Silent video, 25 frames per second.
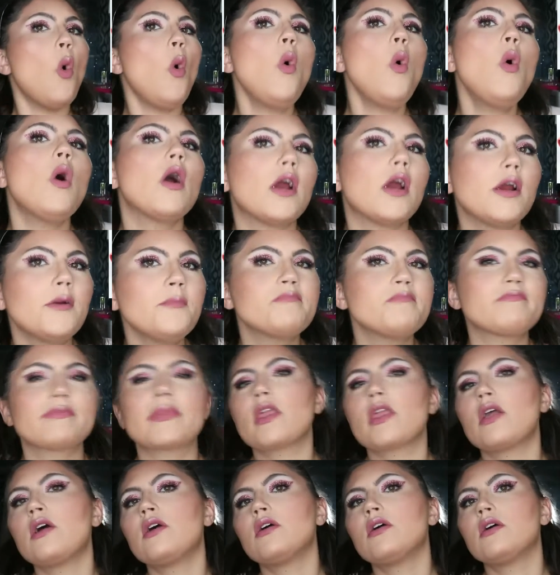or
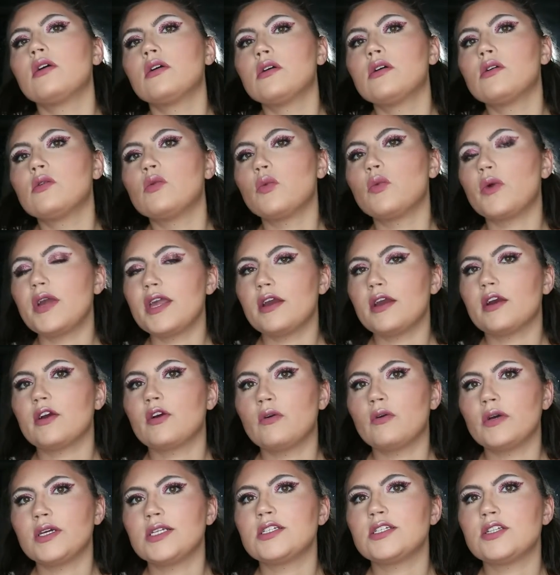we are
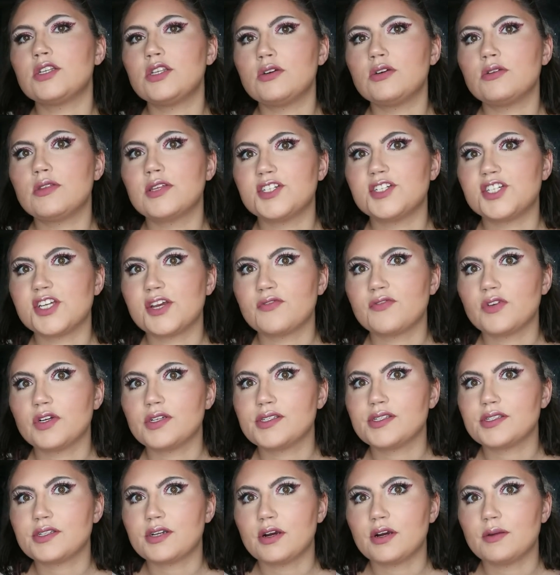going to do the
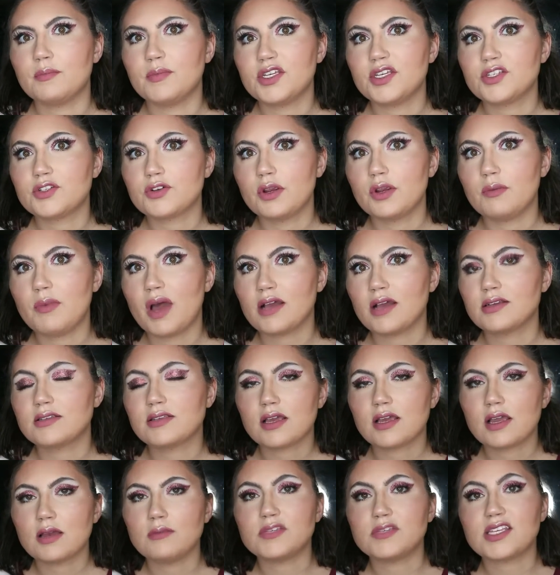Jeffree Star mystery box
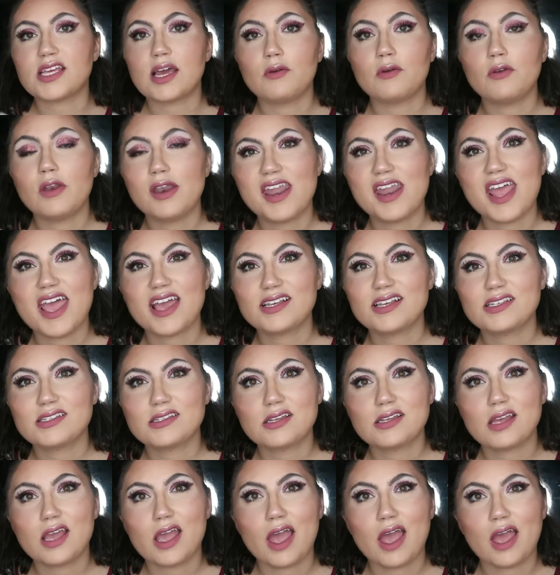that comes out
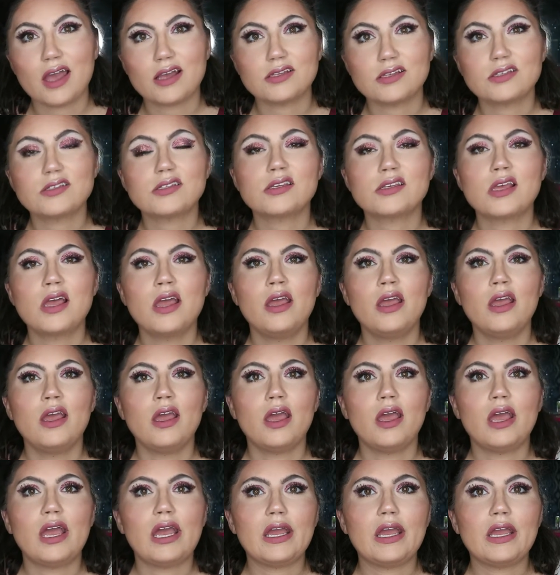next as
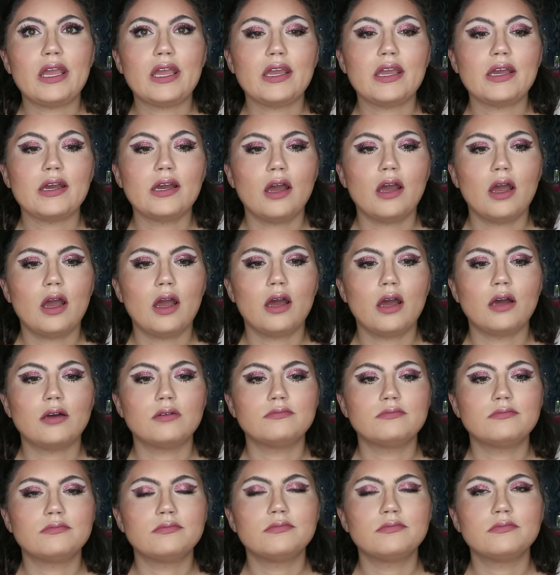a
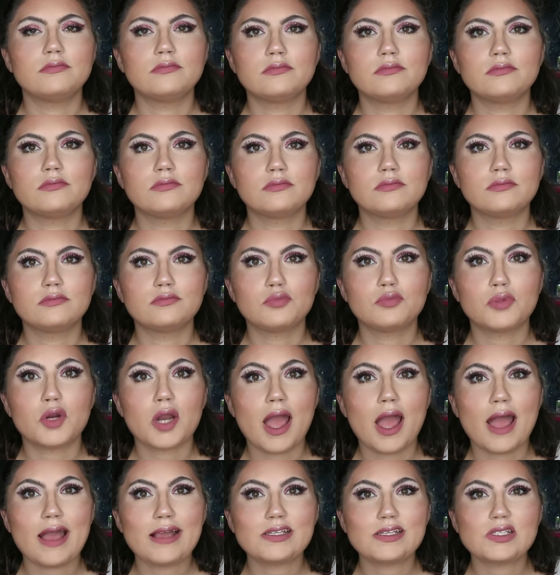
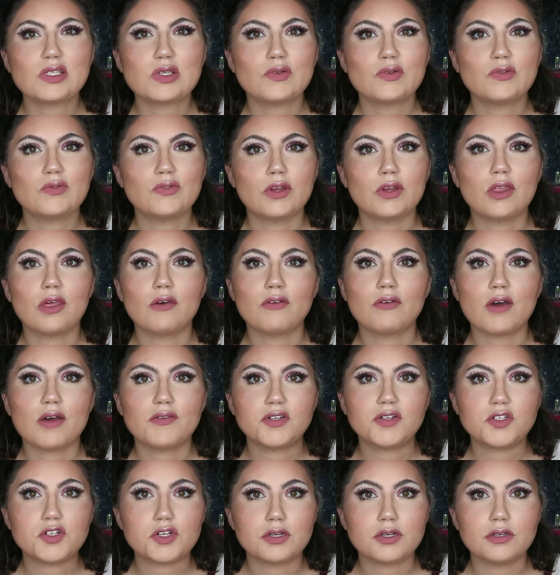prize for the
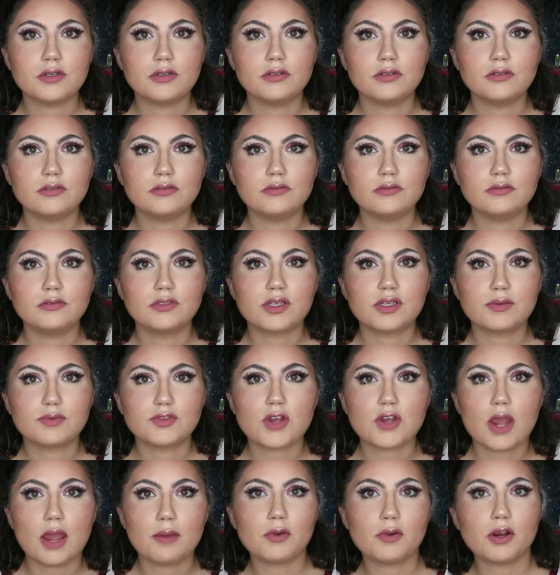500
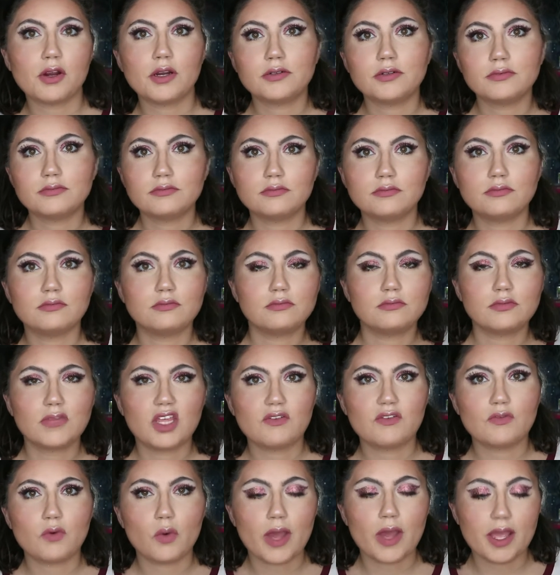subscriber
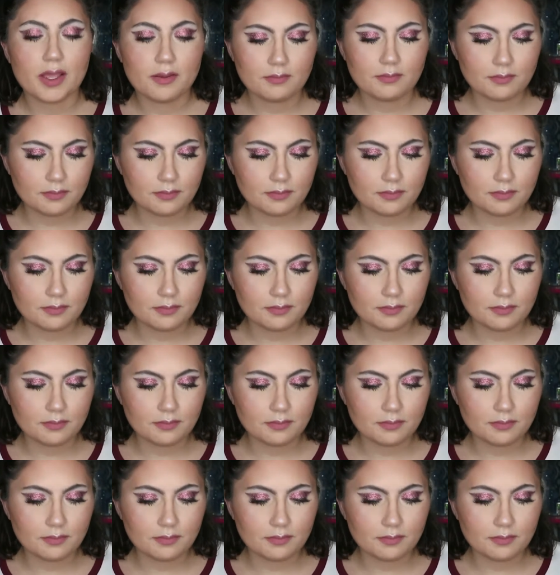giveaway.